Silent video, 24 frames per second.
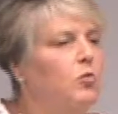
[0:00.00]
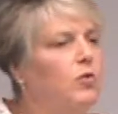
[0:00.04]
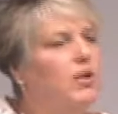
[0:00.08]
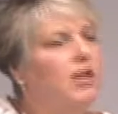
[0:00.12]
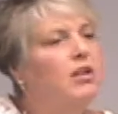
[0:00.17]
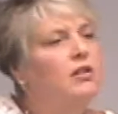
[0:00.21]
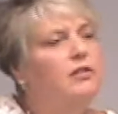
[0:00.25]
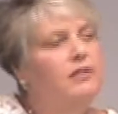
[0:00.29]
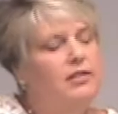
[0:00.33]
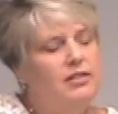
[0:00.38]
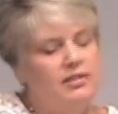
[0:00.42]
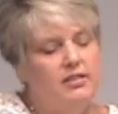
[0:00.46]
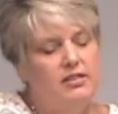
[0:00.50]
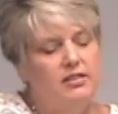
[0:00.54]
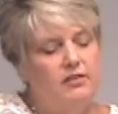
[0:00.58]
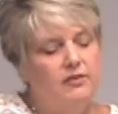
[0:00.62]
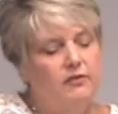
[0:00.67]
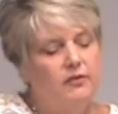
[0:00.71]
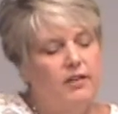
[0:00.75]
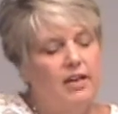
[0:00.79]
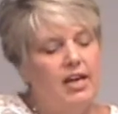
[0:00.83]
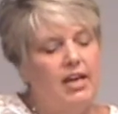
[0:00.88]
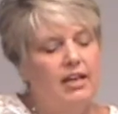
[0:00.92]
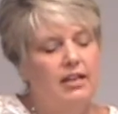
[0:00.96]
Where is
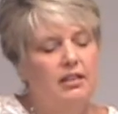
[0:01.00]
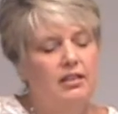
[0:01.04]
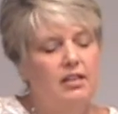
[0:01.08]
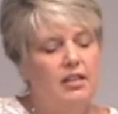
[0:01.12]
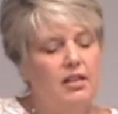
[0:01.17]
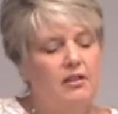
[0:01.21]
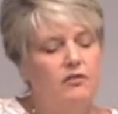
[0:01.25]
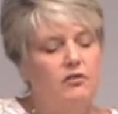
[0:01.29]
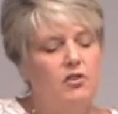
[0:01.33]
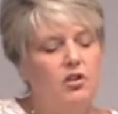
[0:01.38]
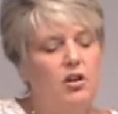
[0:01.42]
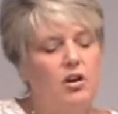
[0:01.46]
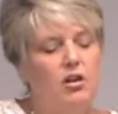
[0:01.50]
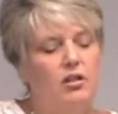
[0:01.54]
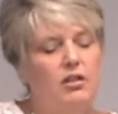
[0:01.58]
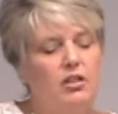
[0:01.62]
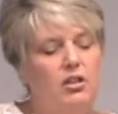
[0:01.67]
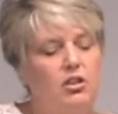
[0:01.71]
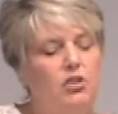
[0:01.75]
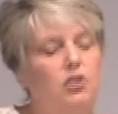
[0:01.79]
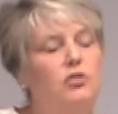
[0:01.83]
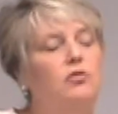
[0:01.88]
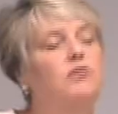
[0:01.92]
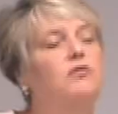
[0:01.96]
divine love
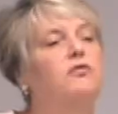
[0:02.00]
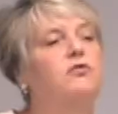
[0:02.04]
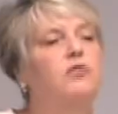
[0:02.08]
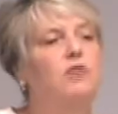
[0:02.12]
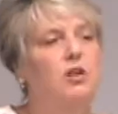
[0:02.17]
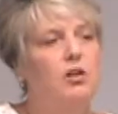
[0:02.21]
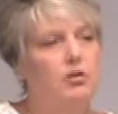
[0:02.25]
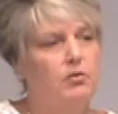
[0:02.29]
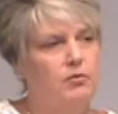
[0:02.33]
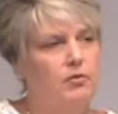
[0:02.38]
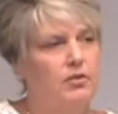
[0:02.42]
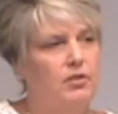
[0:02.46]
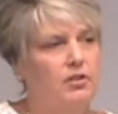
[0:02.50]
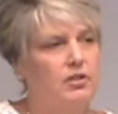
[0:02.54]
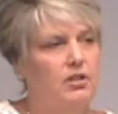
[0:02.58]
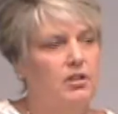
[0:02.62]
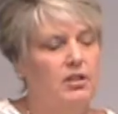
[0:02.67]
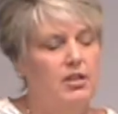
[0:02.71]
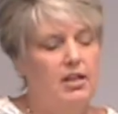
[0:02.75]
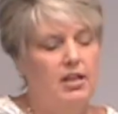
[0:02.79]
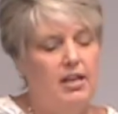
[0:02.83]
calling you forward